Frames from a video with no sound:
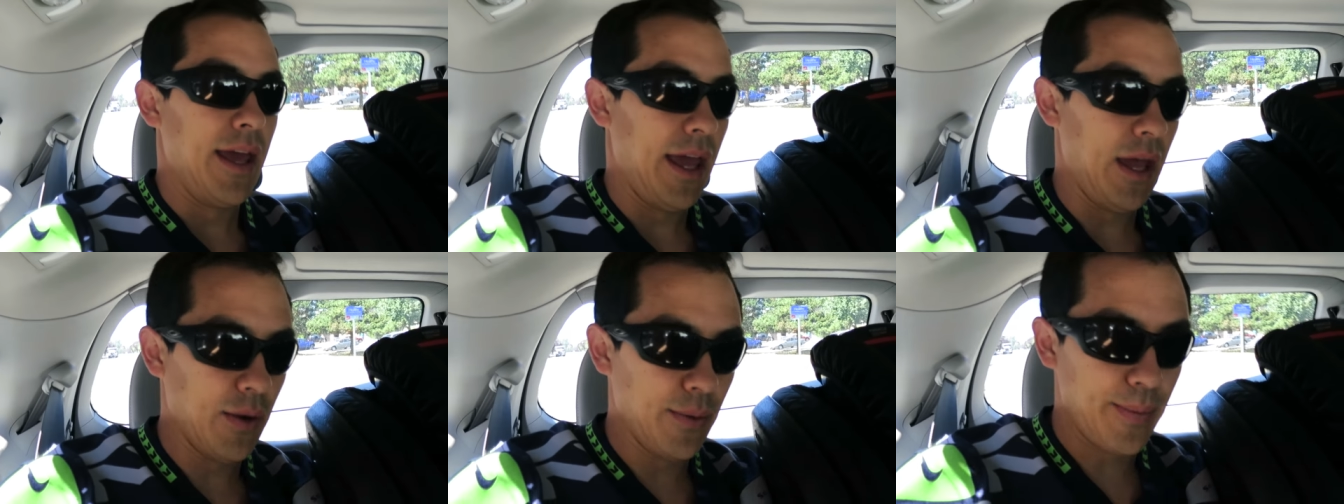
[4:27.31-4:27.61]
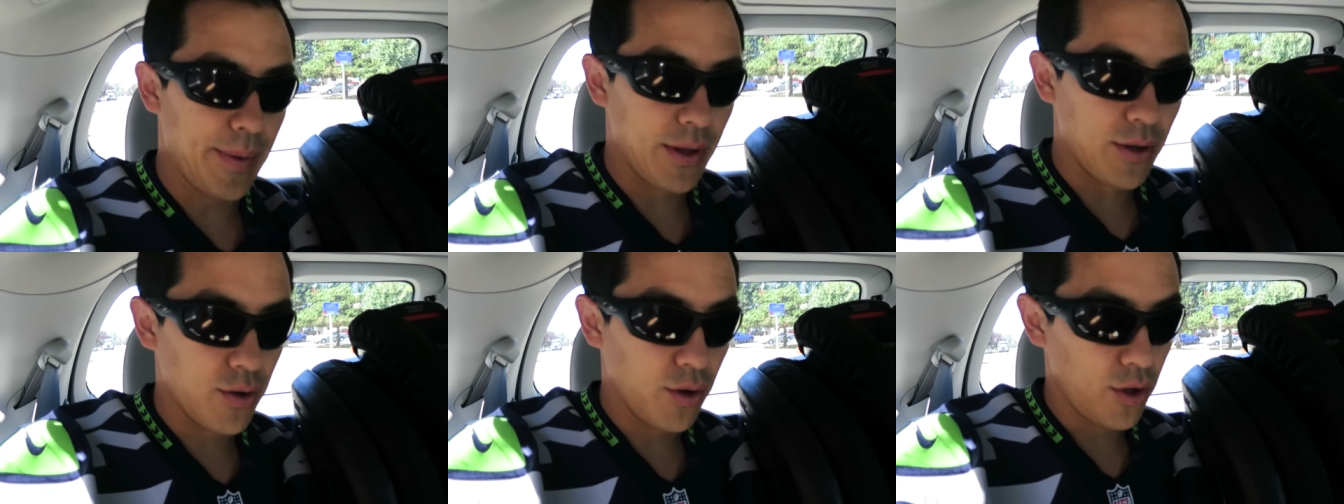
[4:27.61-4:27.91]
It
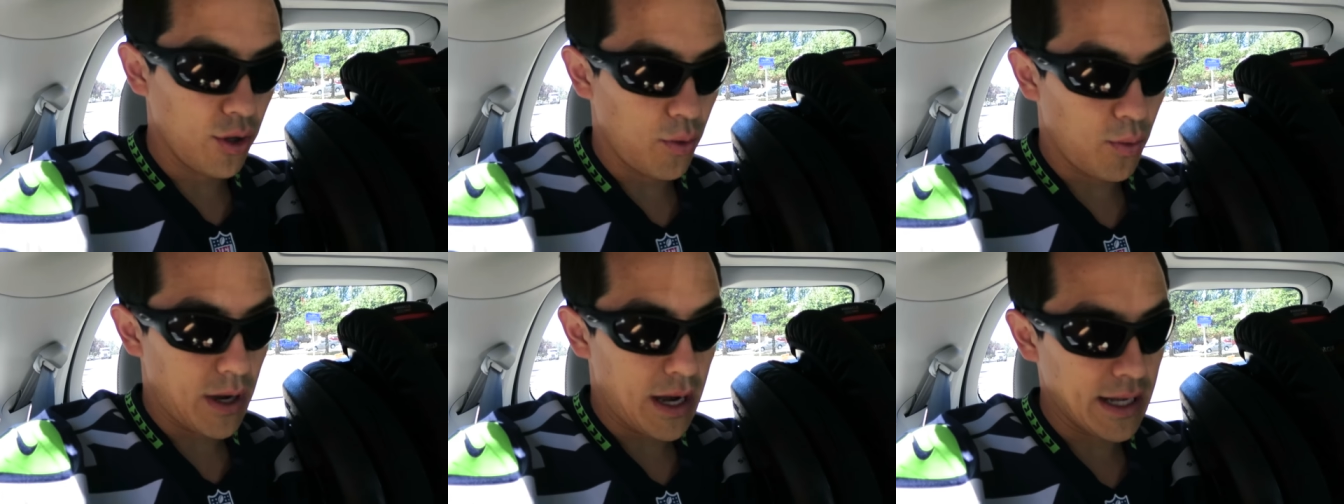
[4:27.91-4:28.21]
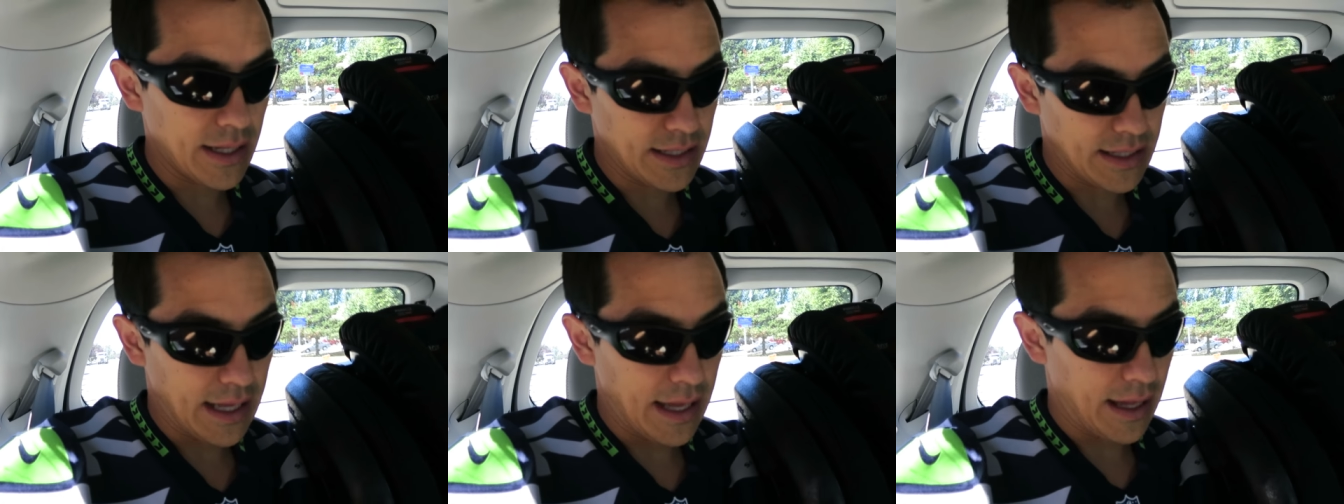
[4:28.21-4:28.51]
would be cool to
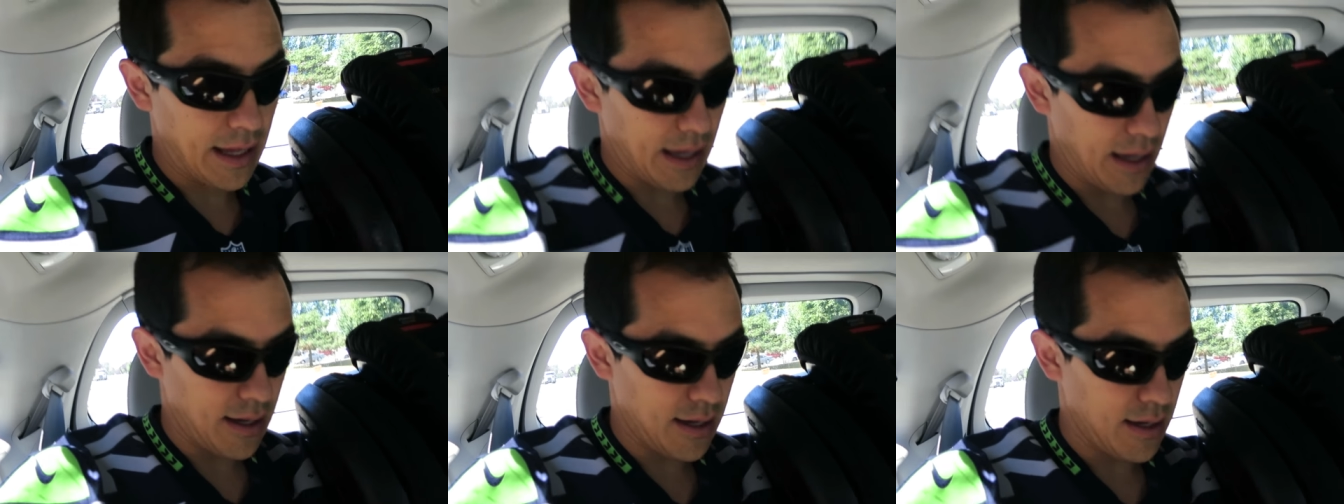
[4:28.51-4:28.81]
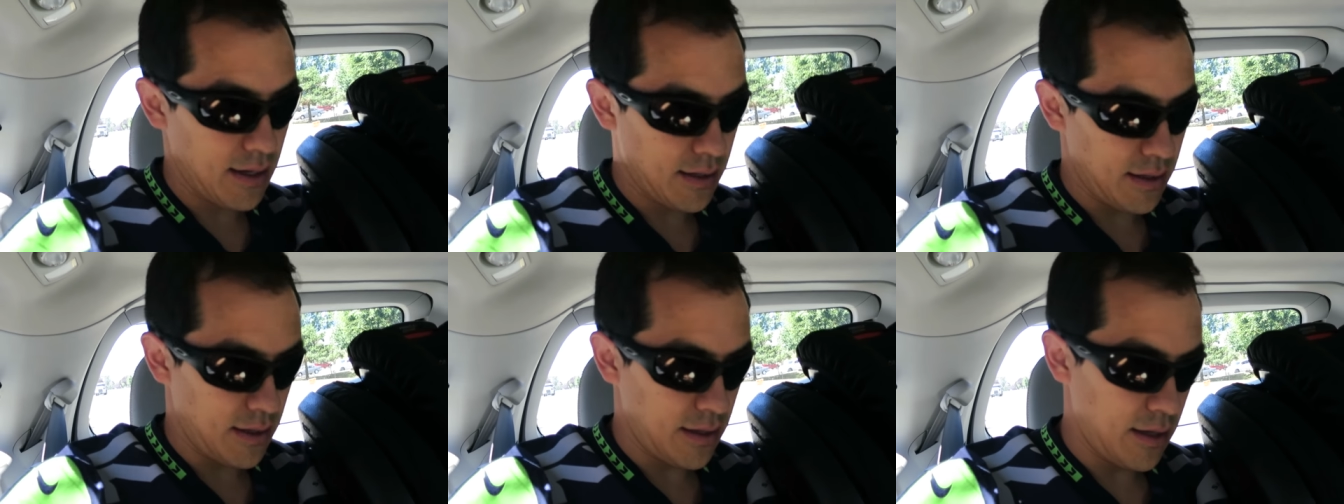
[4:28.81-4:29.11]
watch like
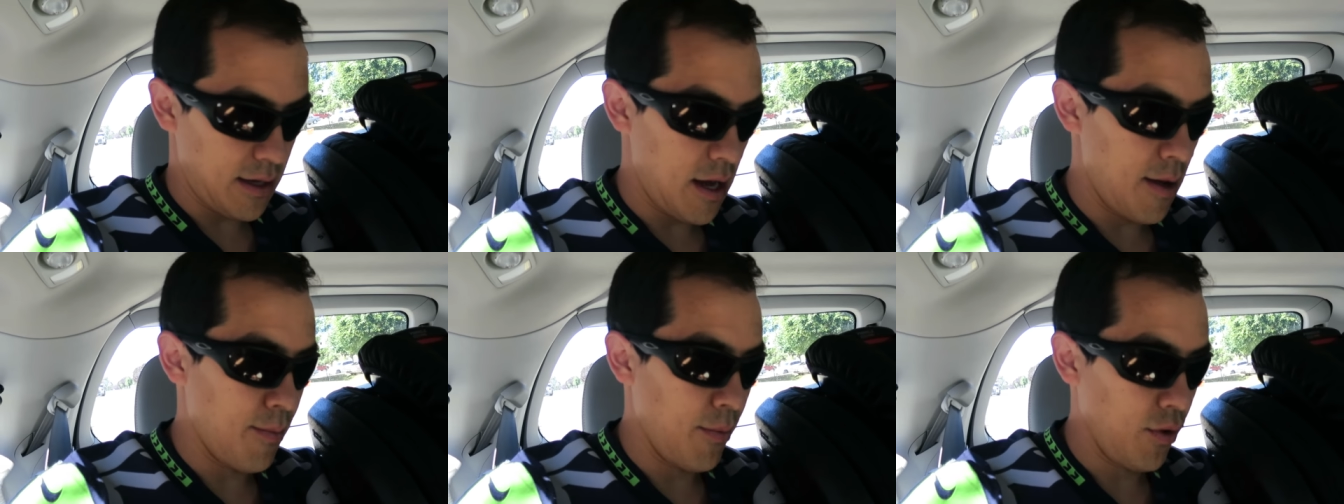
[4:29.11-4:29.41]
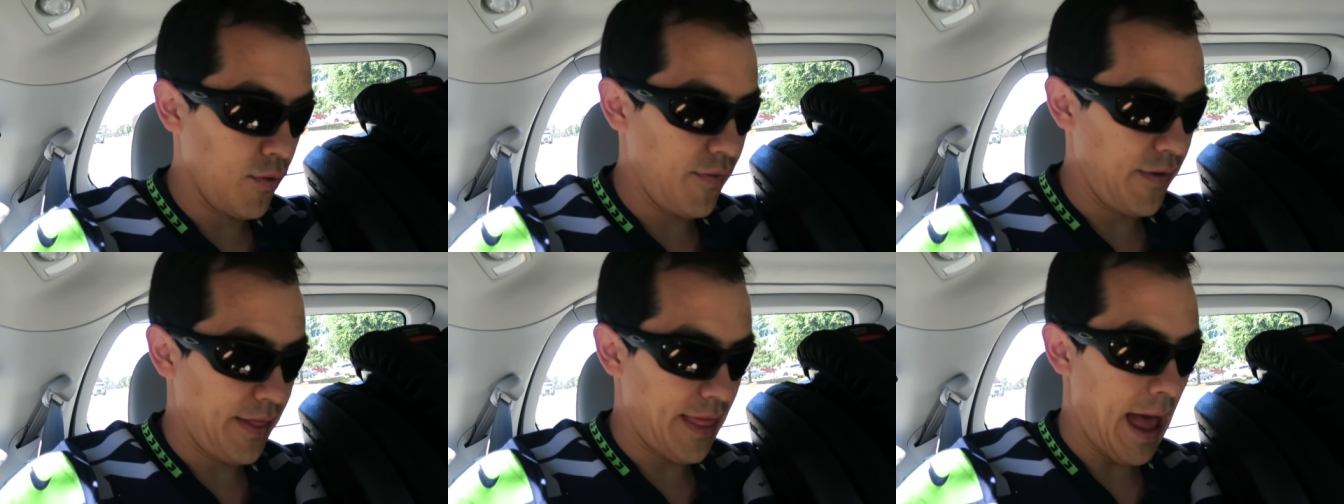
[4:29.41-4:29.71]
a
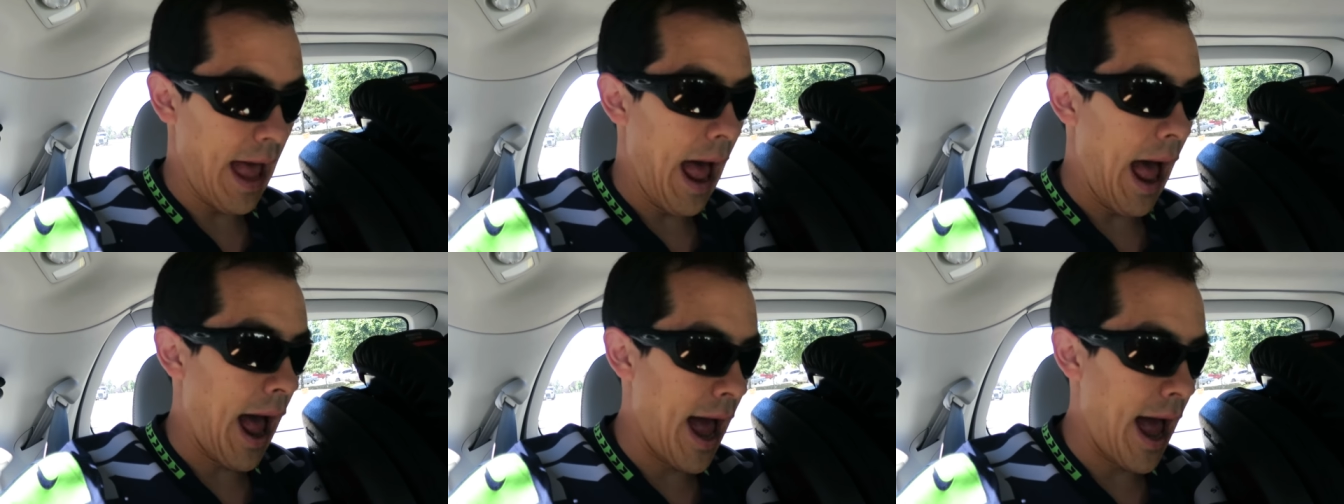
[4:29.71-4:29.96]
movie that